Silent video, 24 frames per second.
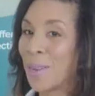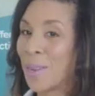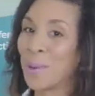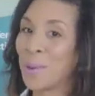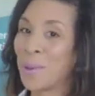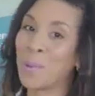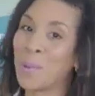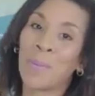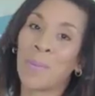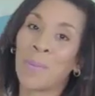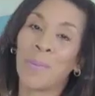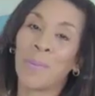
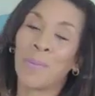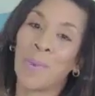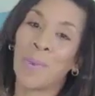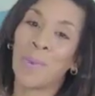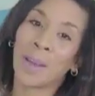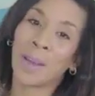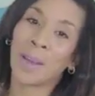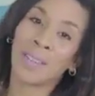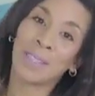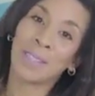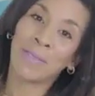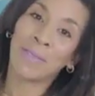so
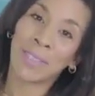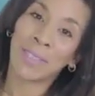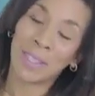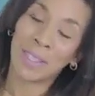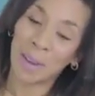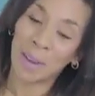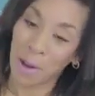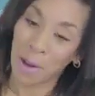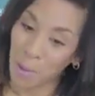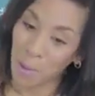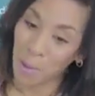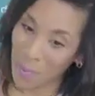why don't you
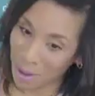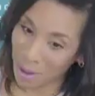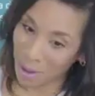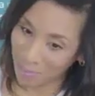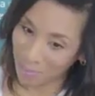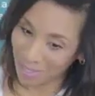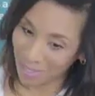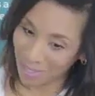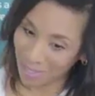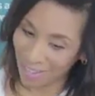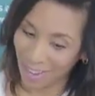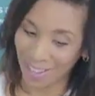visit our
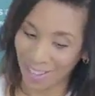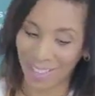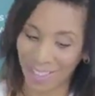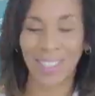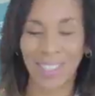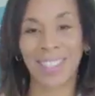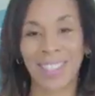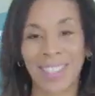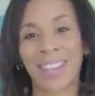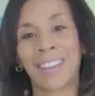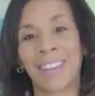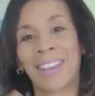website and
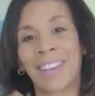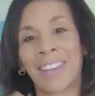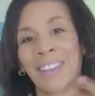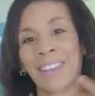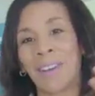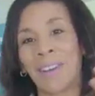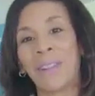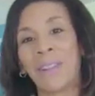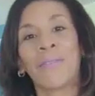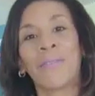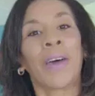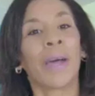you can take a look
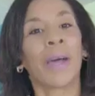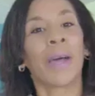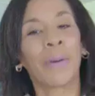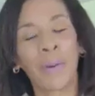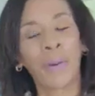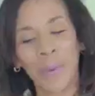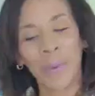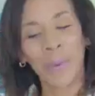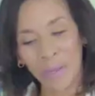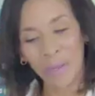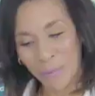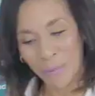at all of
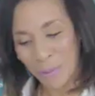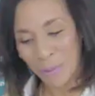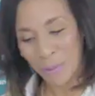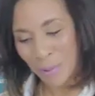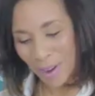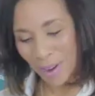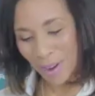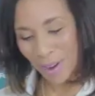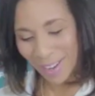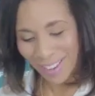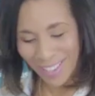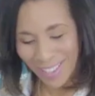our wonderful
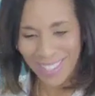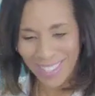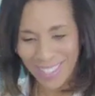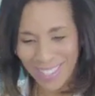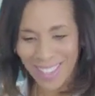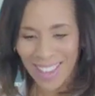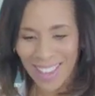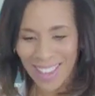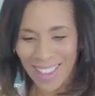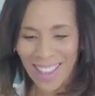products.